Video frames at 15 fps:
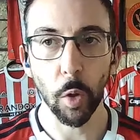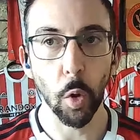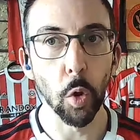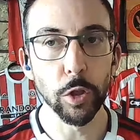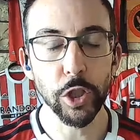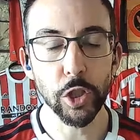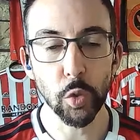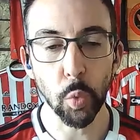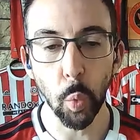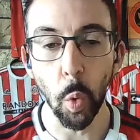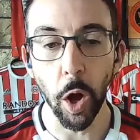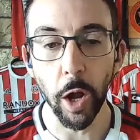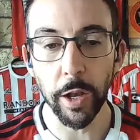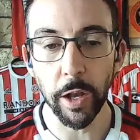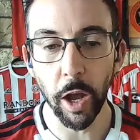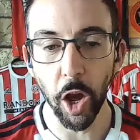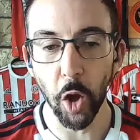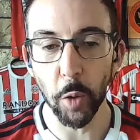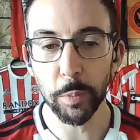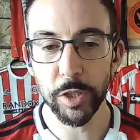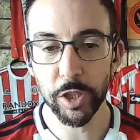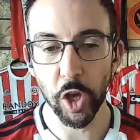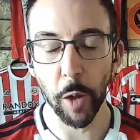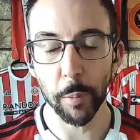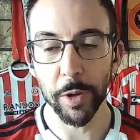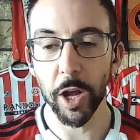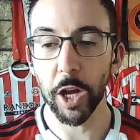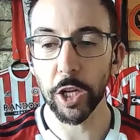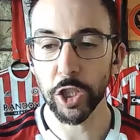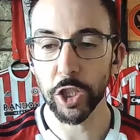or just one up top
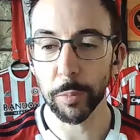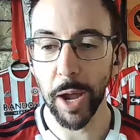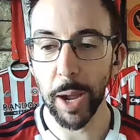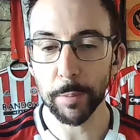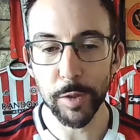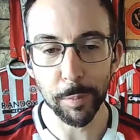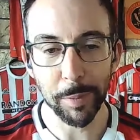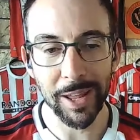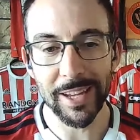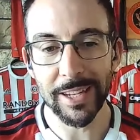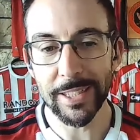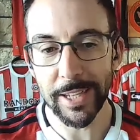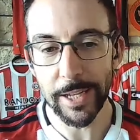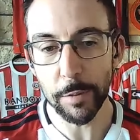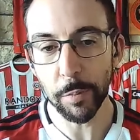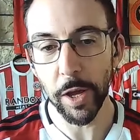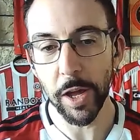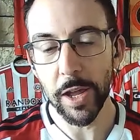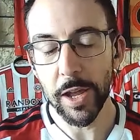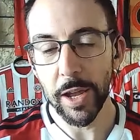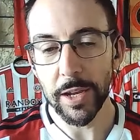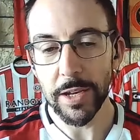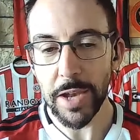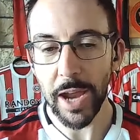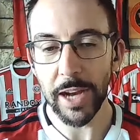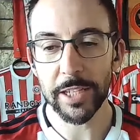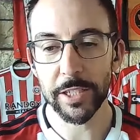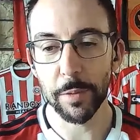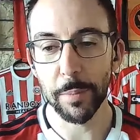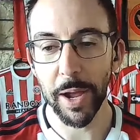and Archer perhaps playing deeper
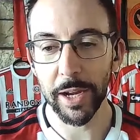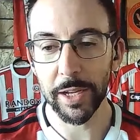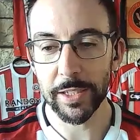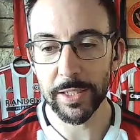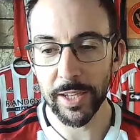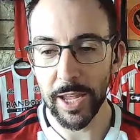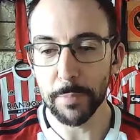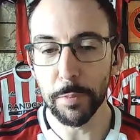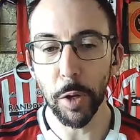next to McAtee.